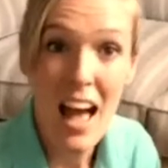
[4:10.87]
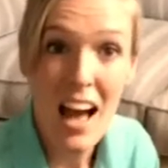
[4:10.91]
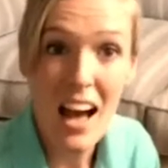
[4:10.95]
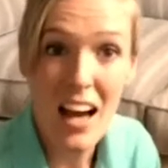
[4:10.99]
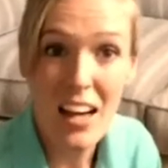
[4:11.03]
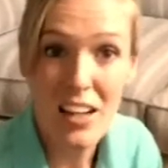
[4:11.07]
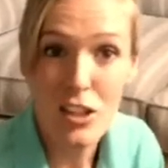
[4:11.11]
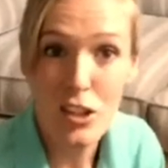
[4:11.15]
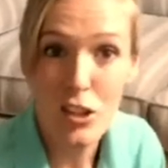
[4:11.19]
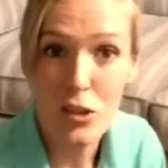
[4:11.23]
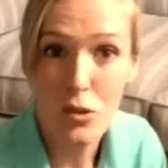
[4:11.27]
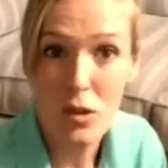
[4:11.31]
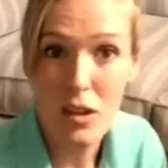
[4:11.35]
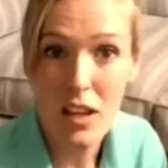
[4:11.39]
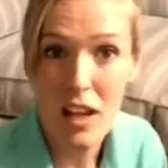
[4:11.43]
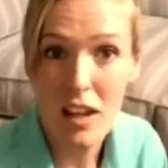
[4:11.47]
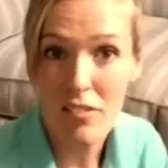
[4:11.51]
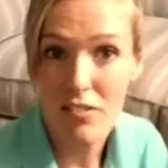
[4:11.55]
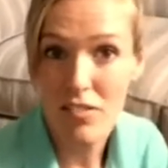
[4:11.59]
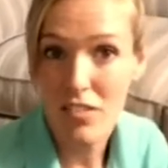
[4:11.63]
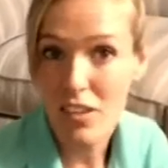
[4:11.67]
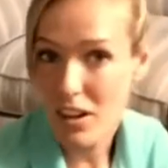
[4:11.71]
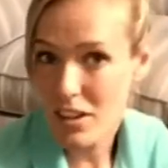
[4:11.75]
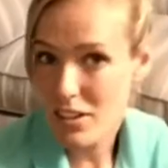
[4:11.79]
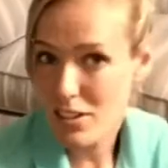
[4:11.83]
And you will
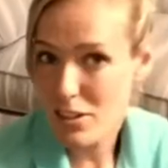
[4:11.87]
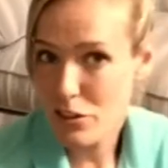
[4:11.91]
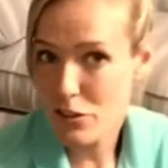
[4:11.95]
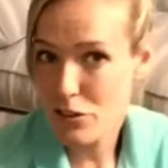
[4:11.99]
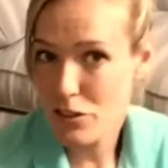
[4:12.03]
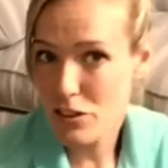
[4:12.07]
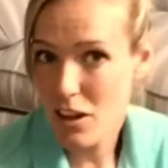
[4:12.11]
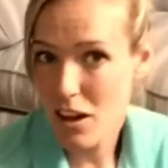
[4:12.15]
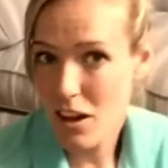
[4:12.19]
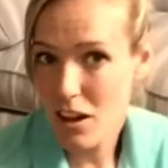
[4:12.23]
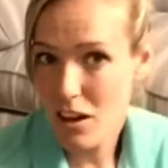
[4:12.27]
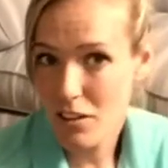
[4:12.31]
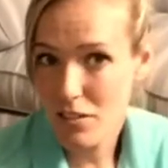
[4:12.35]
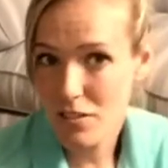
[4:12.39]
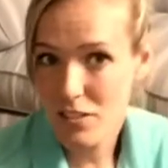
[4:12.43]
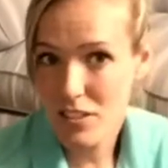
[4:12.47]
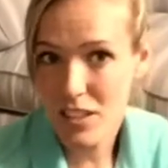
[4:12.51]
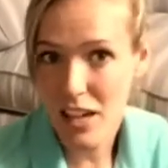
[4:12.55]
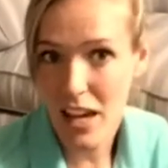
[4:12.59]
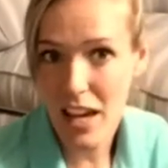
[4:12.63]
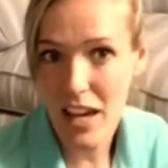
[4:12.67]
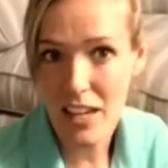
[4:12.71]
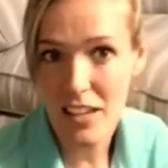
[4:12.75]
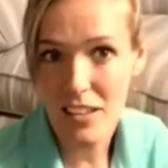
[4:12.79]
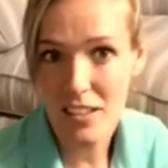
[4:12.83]
have nice loose calves
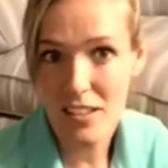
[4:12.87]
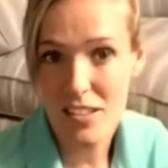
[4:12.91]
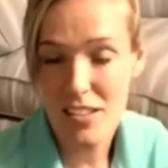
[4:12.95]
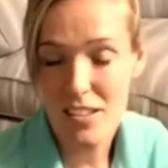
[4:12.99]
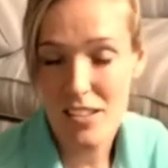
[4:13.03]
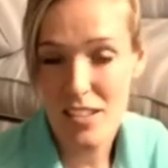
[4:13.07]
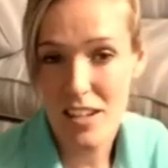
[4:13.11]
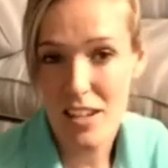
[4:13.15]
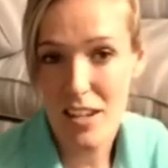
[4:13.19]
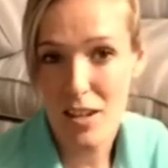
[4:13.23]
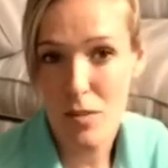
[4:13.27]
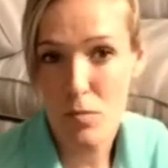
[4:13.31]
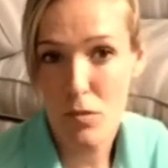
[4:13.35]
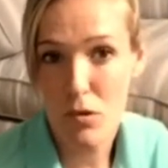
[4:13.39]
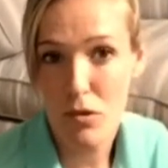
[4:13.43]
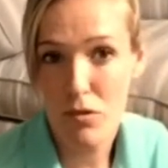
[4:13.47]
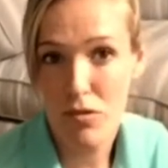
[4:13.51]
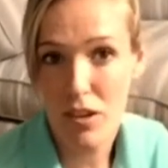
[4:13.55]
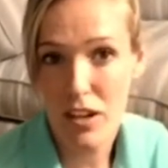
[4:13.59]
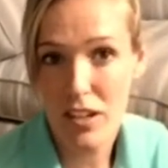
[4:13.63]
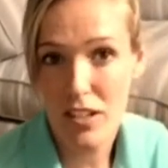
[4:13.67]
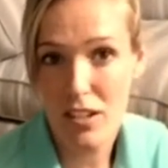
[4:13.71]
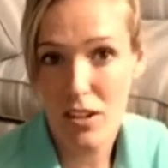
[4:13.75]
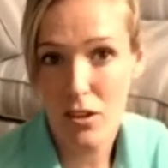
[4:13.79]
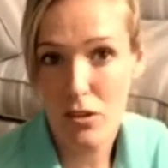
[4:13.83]
and
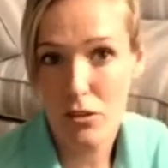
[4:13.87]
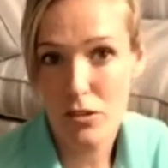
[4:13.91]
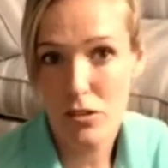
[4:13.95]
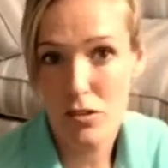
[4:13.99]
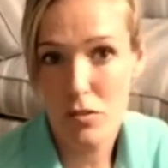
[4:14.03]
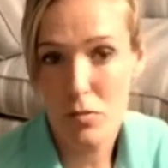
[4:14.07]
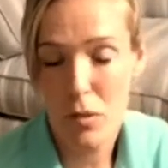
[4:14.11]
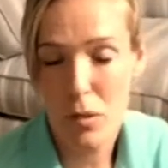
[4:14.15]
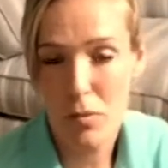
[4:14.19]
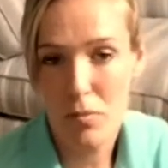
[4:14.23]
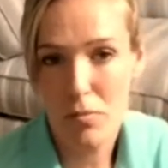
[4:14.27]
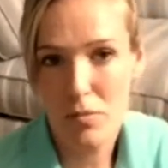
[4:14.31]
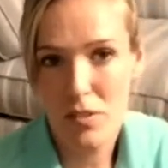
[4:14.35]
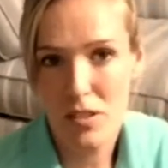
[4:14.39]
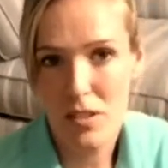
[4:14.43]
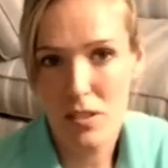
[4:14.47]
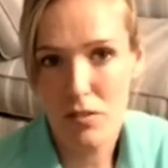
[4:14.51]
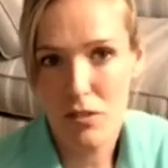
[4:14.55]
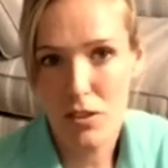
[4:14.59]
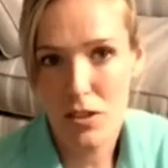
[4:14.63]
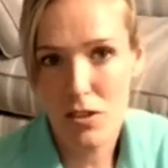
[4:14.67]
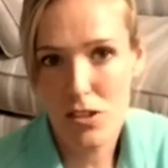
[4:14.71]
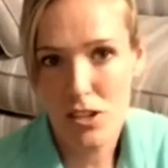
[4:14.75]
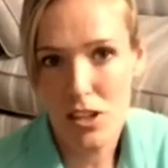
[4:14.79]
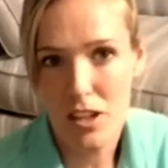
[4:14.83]
prevent lots of problems in the
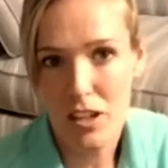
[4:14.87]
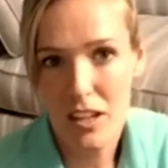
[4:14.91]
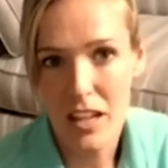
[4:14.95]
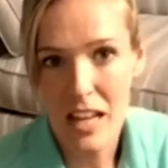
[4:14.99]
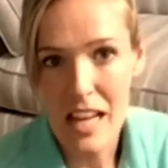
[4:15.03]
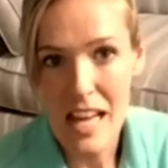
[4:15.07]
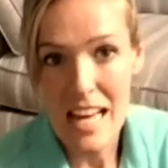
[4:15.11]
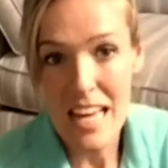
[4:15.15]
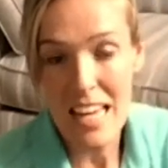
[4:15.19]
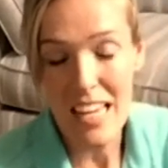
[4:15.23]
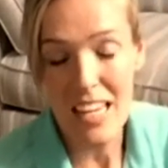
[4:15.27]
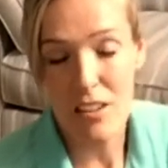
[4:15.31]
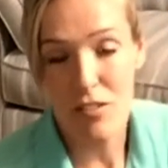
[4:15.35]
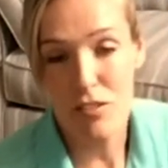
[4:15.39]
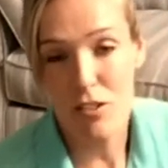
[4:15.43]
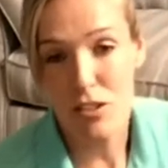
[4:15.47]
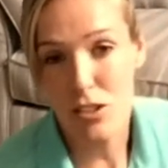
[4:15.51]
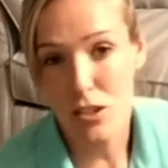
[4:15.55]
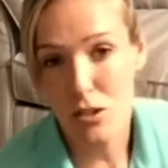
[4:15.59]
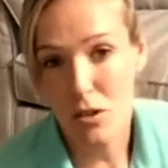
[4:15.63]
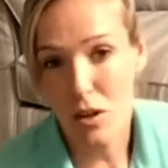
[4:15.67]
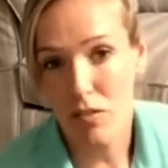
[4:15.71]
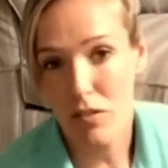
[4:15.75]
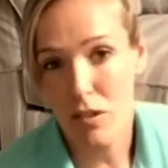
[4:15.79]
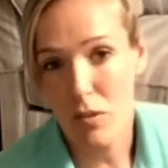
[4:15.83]
future. If you
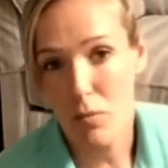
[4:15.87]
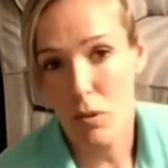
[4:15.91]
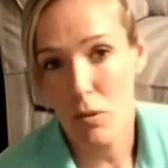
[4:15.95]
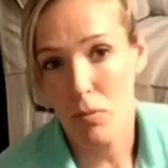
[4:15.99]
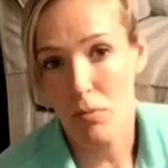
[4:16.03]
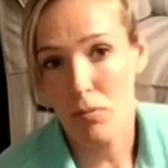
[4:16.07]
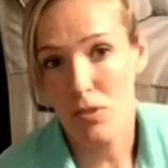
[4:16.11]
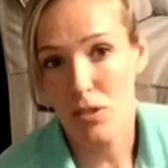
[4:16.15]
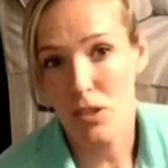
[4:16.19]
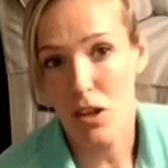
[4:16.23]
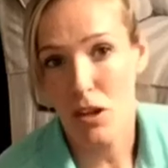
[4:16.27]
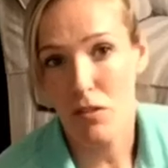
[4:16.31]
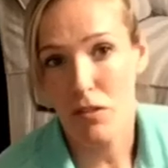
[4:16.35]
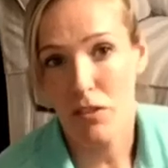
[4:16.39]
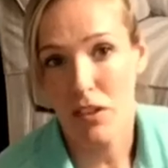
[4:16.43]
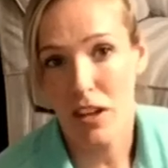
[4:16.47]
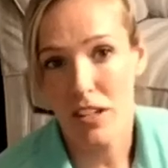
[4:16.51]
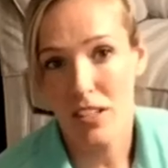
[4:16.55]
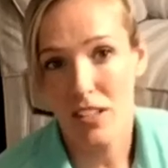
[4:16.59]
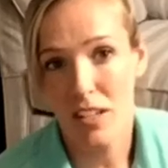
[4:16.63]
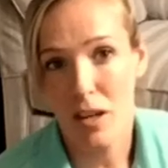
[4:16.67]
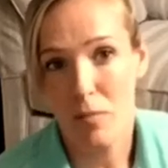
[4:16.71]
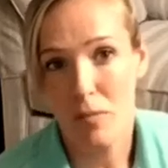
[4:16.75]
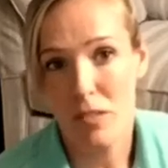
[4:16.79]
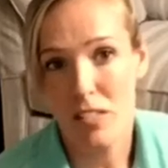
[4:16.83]
do have any problems, don't forget
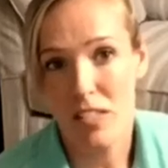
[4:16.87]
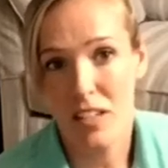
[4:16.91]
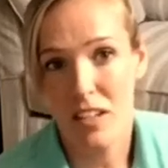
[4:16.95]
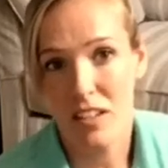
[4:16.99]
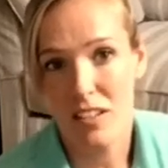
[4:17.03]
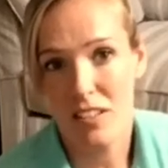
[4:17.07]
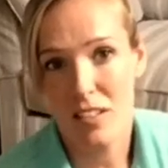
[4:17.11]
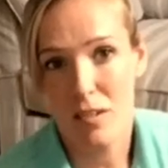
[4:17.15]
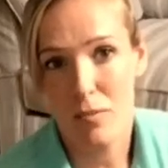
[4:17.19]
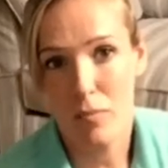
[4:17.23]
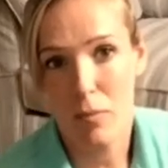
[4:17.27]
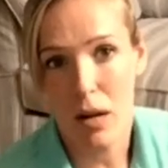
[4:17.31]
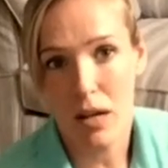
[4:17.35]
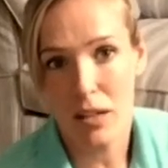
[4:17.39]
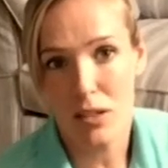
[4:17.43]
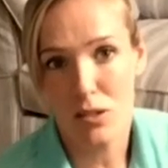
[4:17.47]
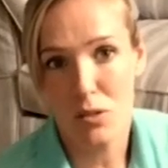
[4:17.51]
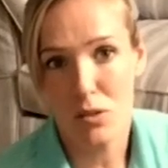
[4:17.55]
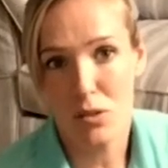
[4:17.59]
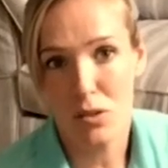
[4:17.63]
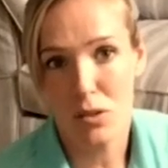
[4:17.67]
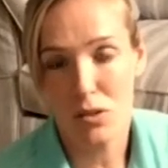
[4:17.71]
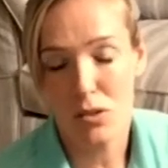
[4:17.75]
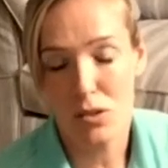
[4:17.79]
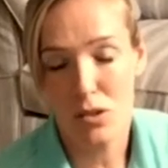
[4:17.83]
to come and see us at Black
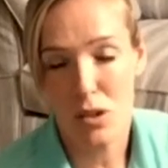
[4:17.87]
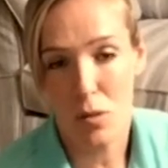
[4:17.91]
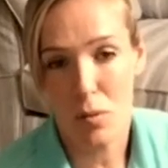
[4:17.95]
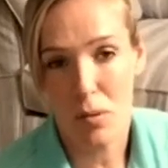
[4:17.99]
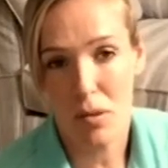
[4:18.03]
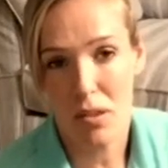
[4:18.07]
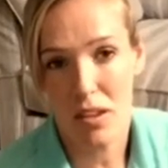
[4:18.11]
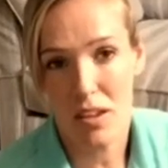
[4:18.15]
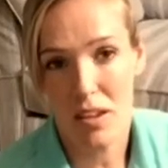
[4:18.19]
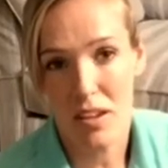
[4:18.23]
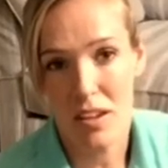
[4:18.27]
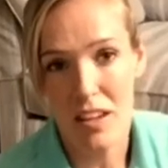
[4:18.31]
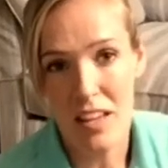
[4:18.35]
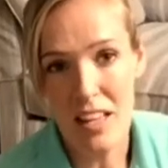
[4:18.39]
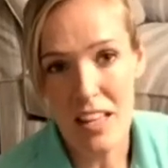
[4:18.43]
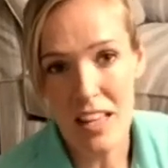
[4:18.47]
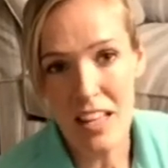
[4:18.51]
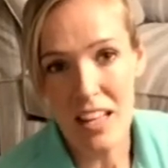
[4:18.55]
Swan Osteopathy.